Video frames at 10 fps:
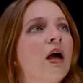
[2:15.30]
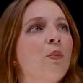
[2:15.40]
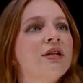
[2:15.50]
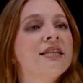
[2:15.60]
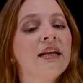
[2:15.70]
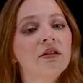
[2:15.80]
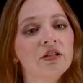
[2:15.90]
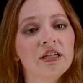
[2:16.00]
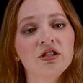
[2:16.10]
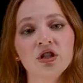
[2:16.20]
And what Taylor
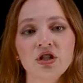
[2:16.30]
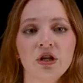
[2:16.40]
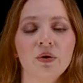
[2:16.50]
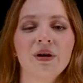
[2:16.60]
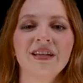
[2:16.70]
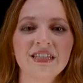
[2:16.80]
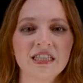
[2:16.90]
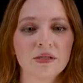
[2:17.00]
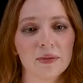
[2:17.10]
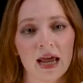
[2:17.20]
needs to do
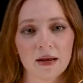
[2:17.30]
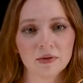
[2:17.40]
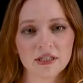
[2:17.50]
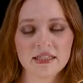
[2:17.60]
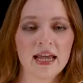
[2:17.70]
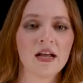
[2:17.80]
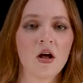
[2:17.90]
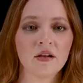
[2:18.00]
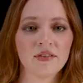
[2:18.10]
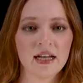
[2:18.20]
is to be able to take
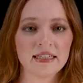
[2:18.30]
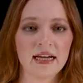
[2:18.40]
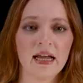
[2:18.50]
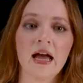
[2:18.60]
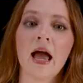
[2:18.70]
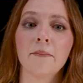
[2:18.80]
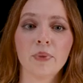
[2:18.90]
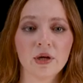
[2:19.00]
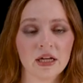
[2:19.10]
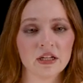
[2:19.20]
all of that data and
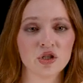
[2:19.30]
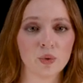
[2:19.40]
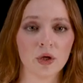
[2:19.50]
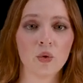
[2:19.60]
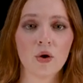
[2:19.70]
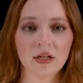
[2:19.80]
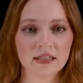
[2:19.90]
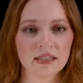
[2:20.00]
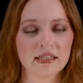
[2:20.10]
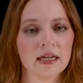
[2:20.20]
put it into her quoting
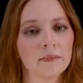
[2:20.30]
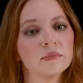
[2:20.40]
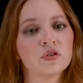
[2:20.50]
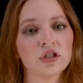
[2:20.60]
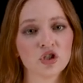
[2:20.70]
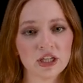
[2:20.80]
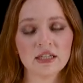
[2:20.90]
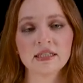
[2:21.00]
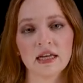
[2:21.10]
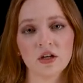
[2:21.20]
system so that she
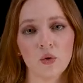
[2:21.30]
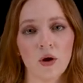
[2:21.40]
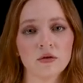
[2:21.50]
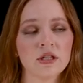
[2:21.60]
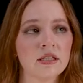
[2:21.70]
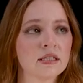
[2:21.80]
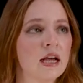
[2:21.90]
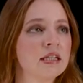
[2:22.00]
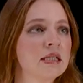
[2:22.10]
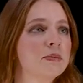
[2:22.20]
can send a quote to this
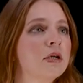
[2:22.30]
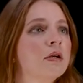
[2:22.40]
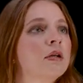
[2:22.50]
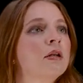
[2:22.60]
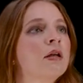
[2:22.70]
customer.